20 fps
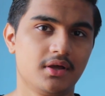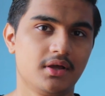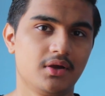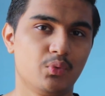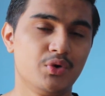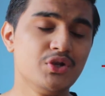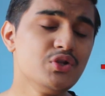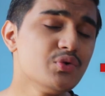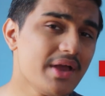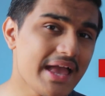
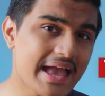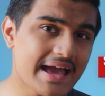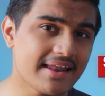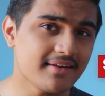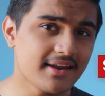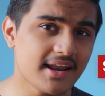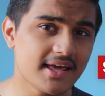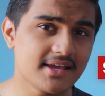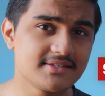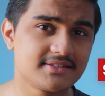When you
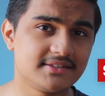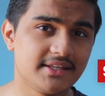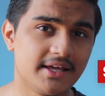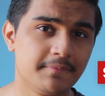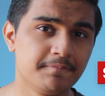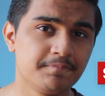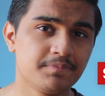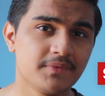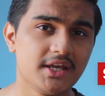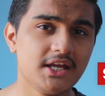analyze
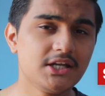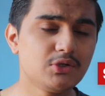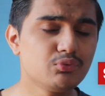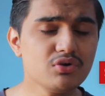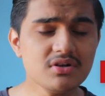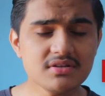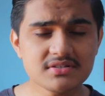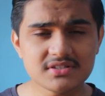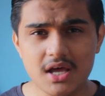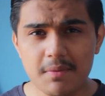them, it
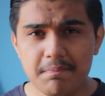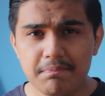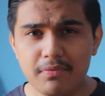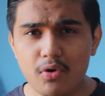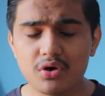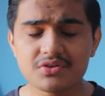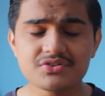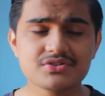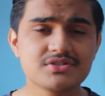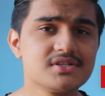will
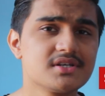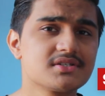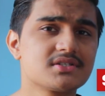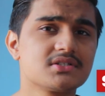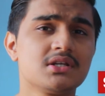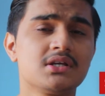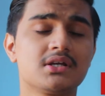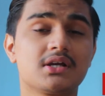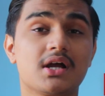subconsciously